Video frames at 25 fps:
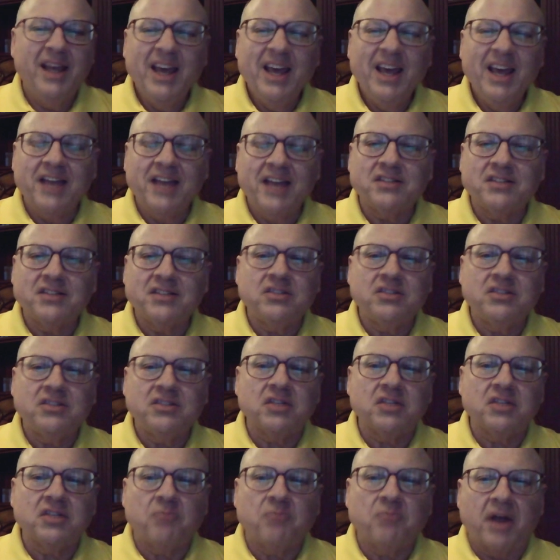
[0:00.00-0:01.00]
It's just
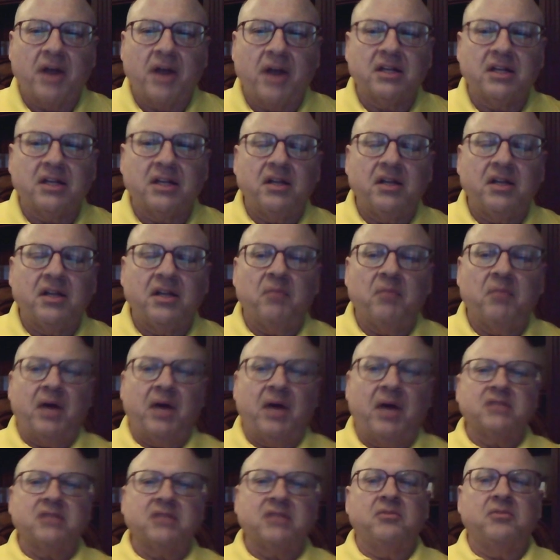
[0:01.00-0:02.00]
practically
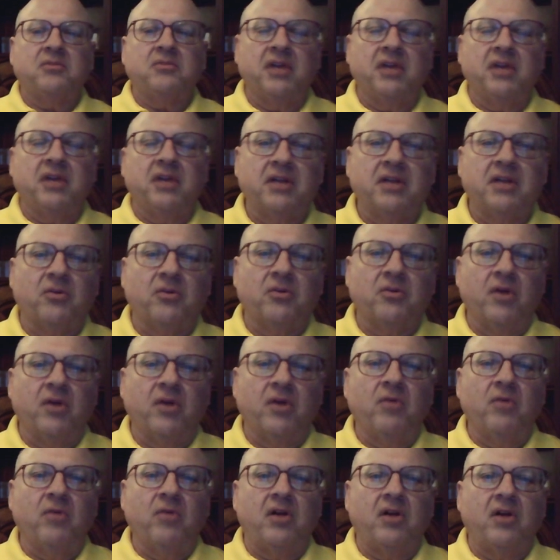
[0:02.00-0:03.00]
impossible to get to run
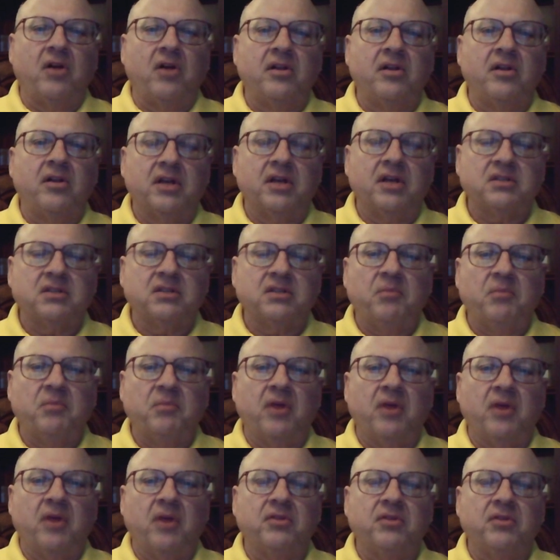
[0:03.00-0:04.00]
well as compared
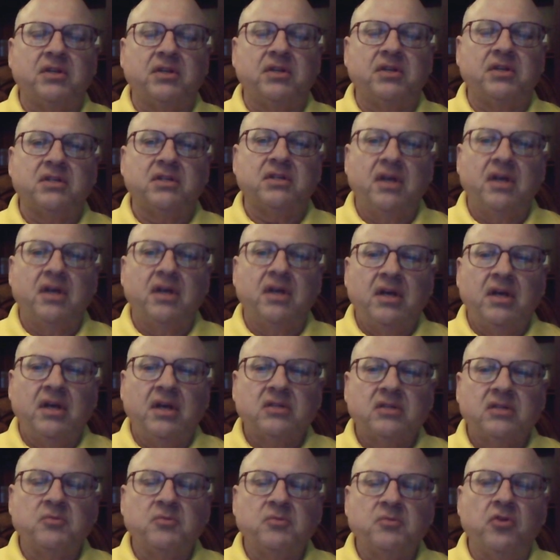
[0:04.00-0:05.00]
with these
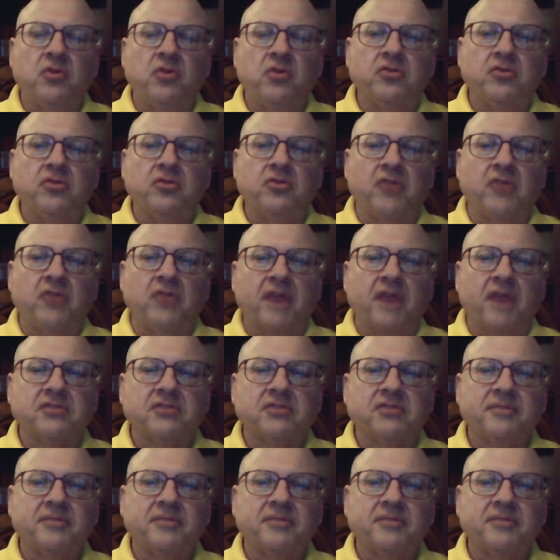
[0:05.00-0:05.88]
smooth new drives.